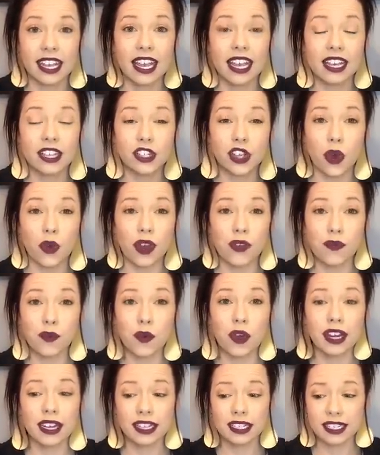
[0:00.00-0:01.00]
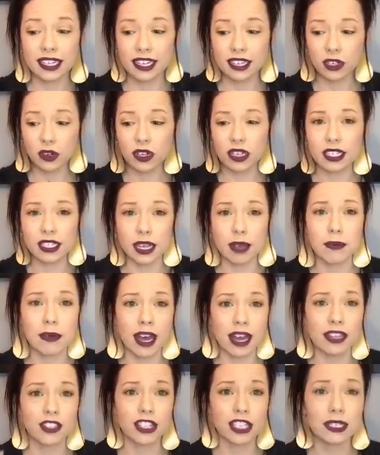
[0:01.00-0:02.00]
So if what is in your
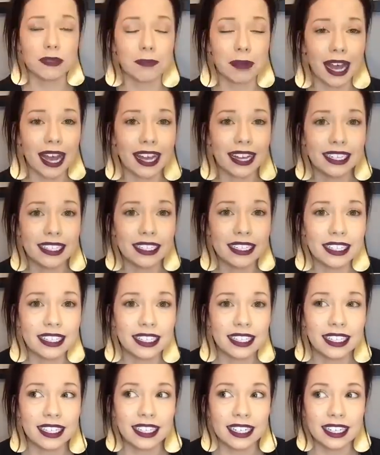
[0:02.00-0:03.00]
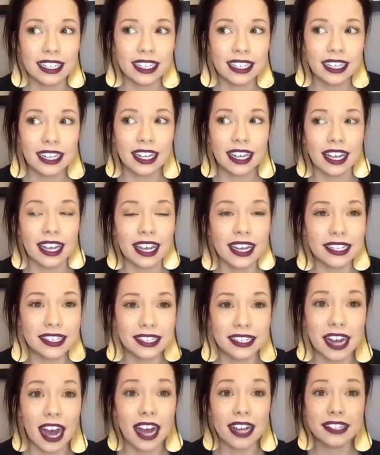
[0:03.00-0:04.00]
subconscious mind is
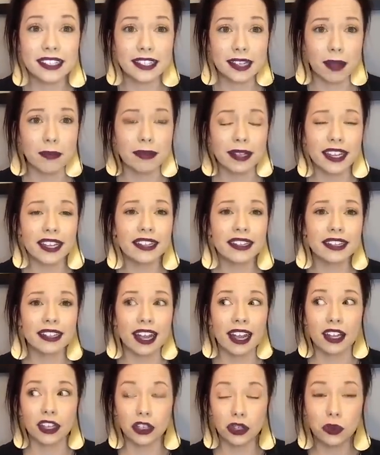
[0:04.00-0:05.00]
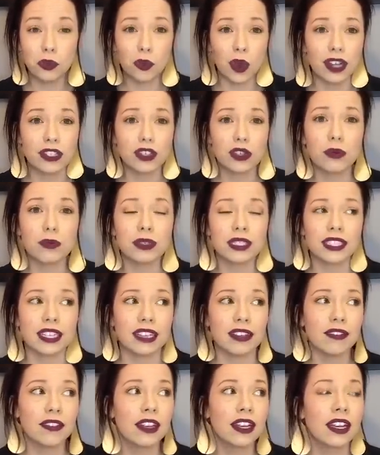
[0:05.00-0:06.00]
not something that you want to
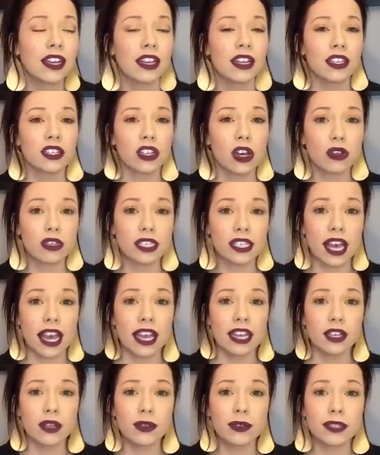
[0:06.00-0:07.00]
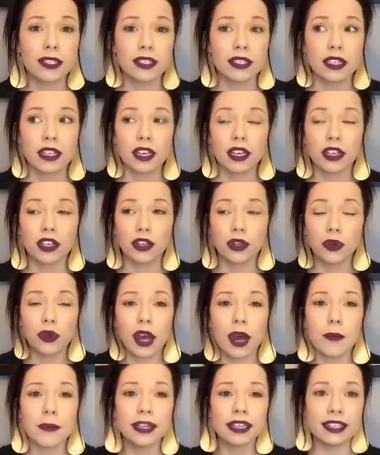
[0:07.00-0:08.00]
believe, so say you you
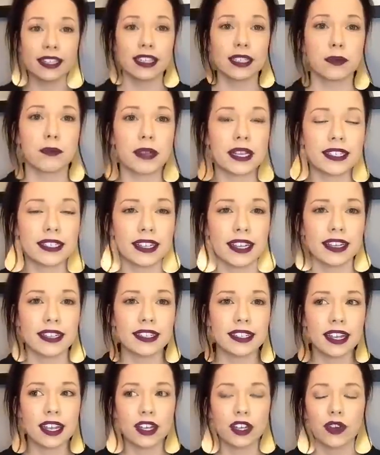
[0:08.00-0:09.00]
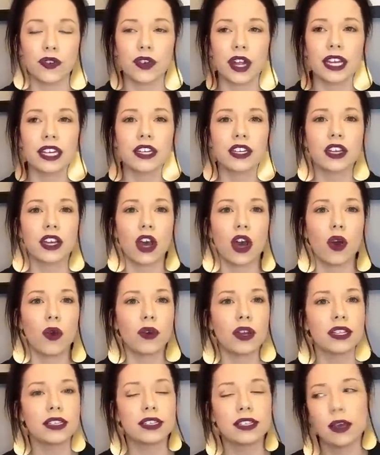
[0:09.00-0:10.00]
come into this business and you're ready to go
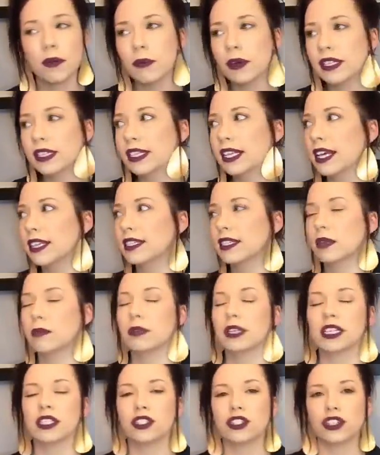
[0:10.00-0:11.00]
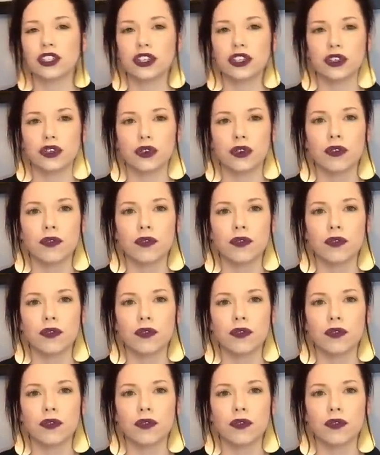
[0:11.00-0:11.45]
and someone says something to you